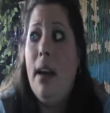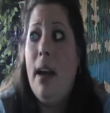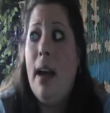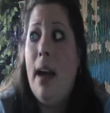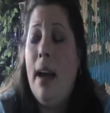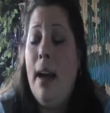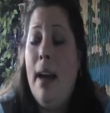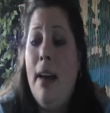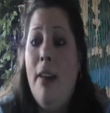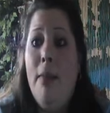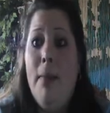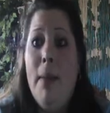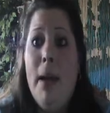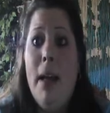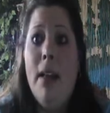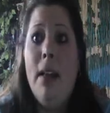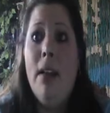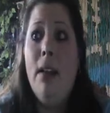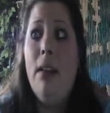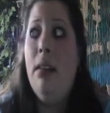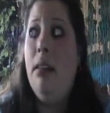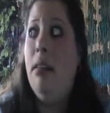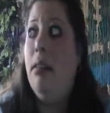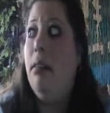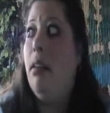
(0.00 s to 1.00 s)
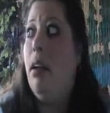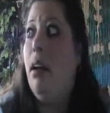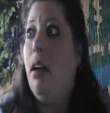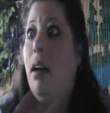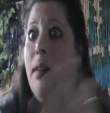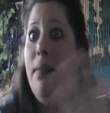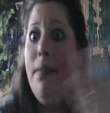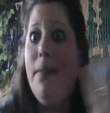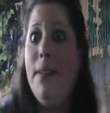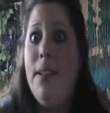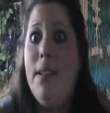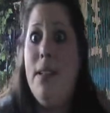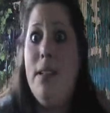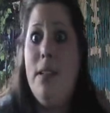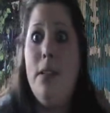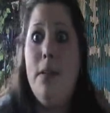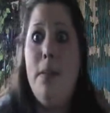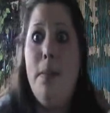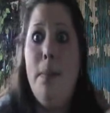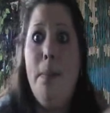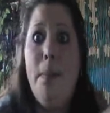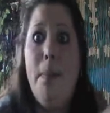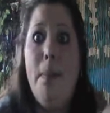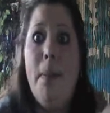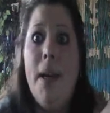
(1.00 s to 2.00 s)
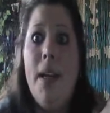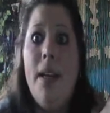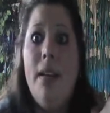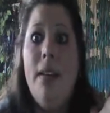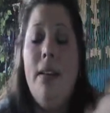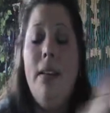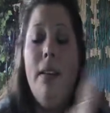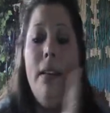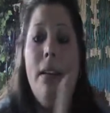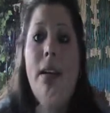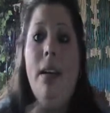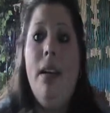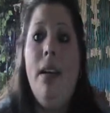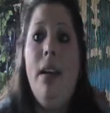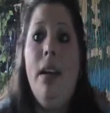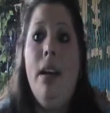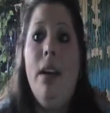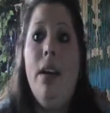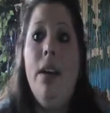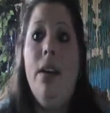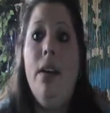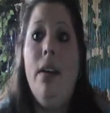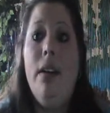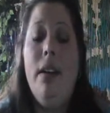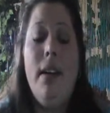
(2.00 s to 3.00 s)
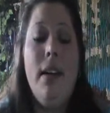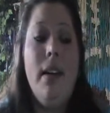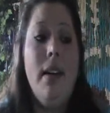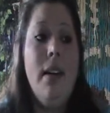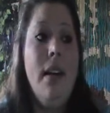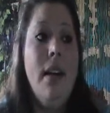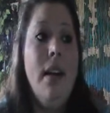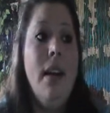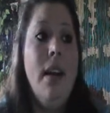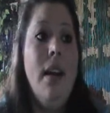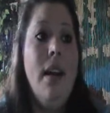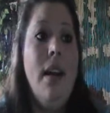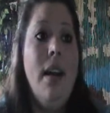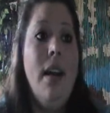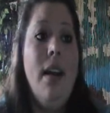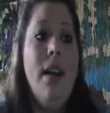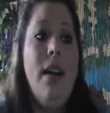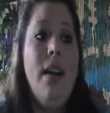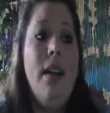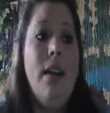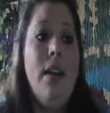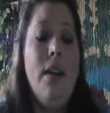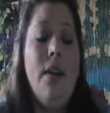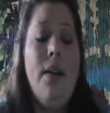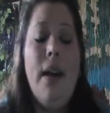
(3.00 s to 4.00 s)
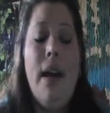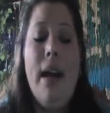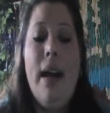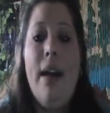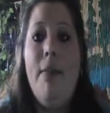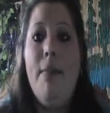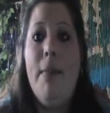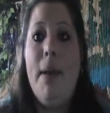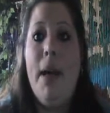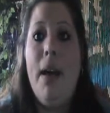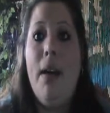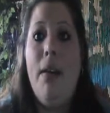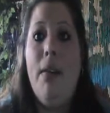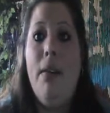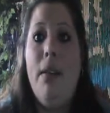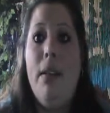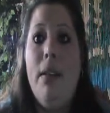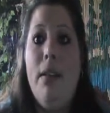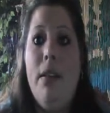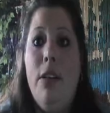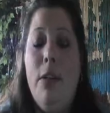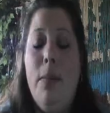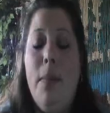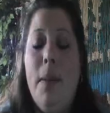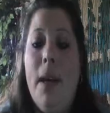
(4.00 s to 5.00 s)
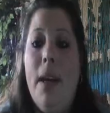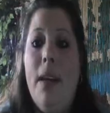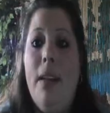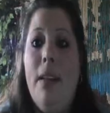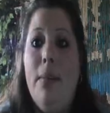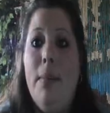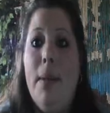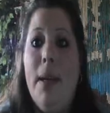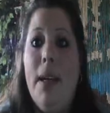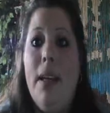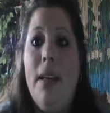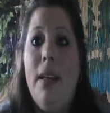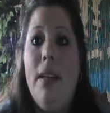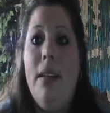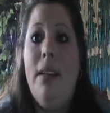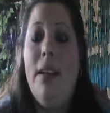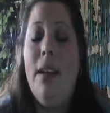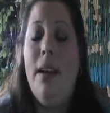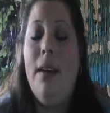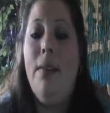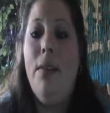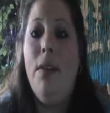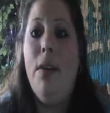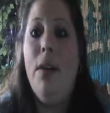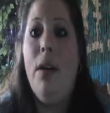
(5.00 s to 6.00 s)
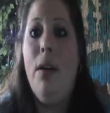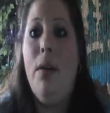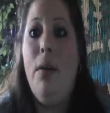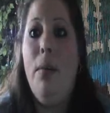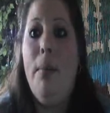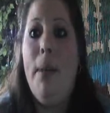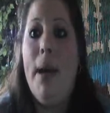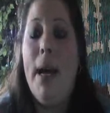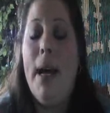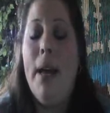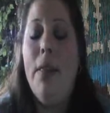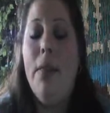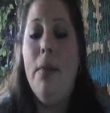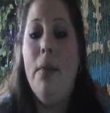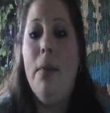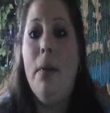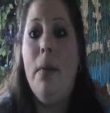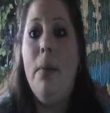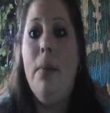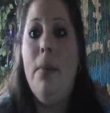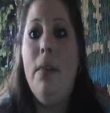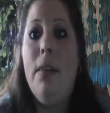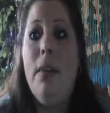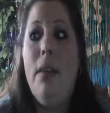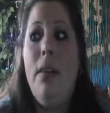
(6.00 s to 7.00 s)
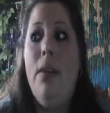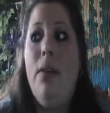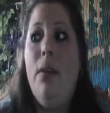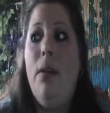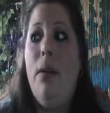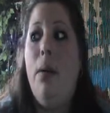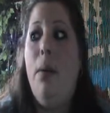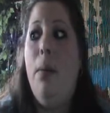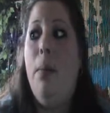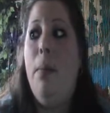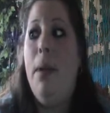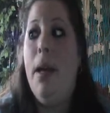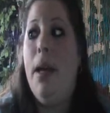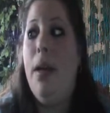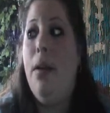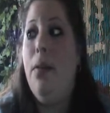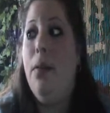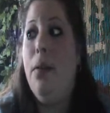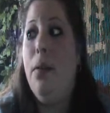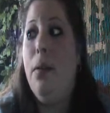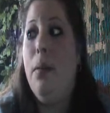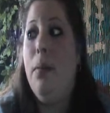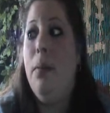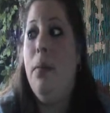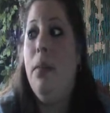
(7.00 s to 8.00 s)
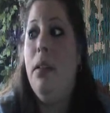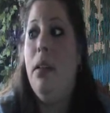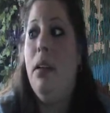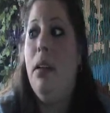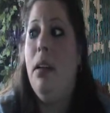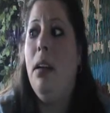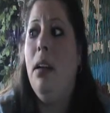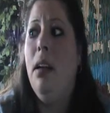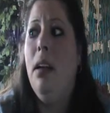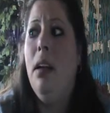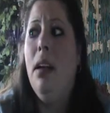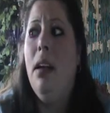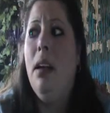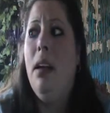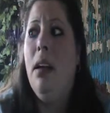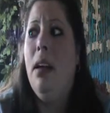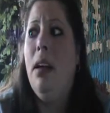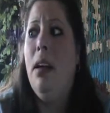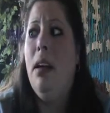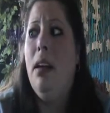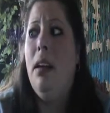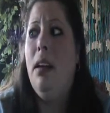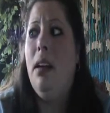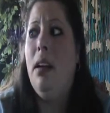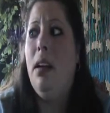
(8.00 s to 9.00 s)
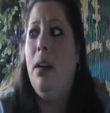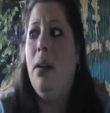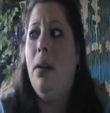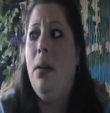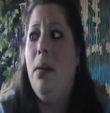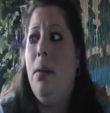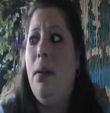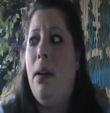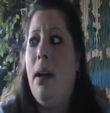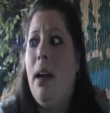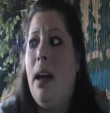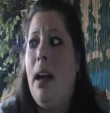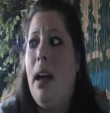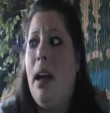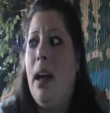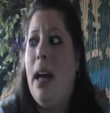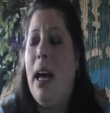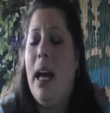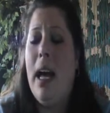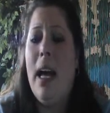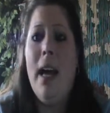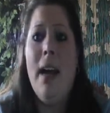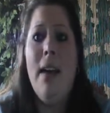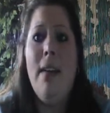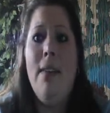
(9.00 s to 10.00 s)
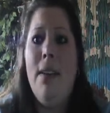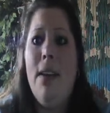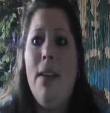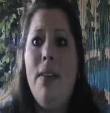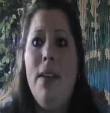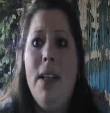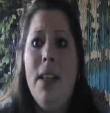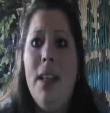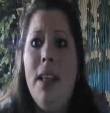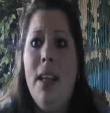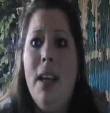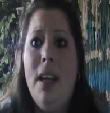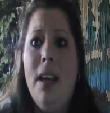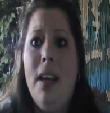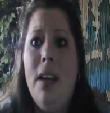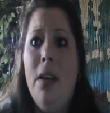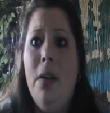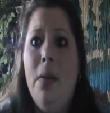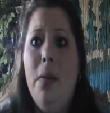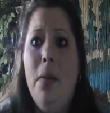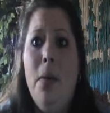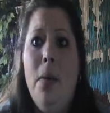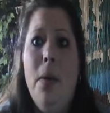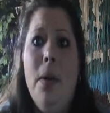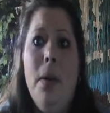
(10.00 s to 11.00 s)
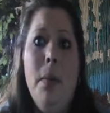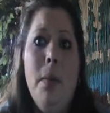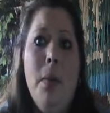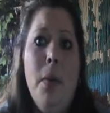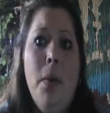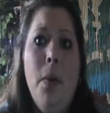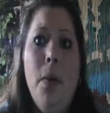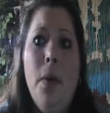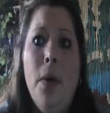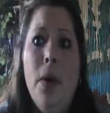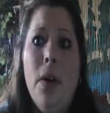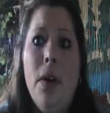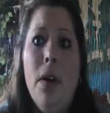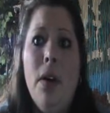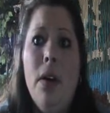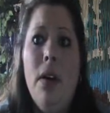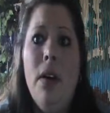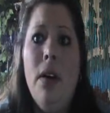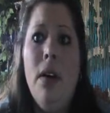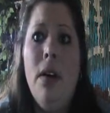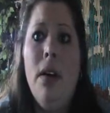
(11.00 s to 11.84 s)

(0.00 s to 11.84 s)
I have my little office space in here, and you know, I have my own little space. My kids have their own bathrooms and their own bedrooms, and you know, I have everything I could want and more.